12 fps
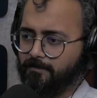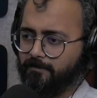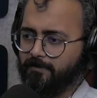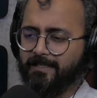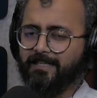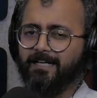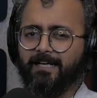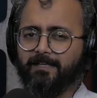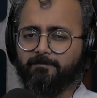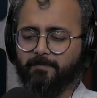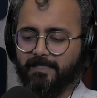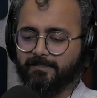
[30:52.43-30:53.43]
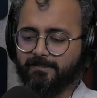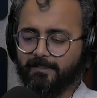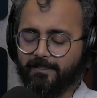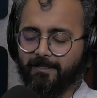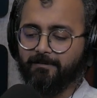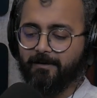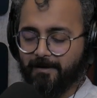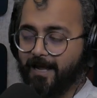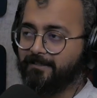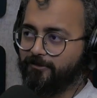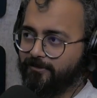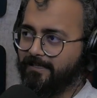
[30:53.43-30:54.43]
like basic, and
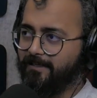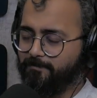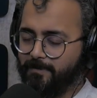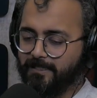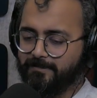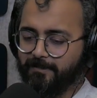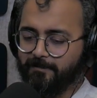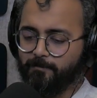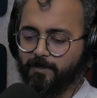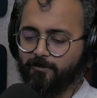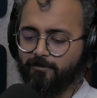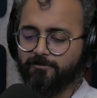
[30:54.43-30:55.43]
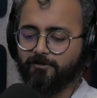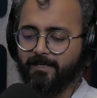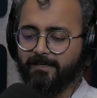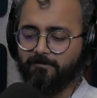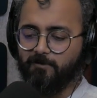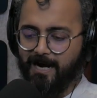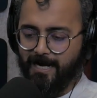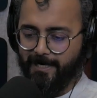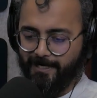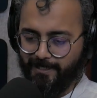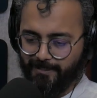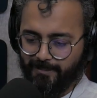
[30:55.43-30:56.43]
as you said, basic, but also like, why?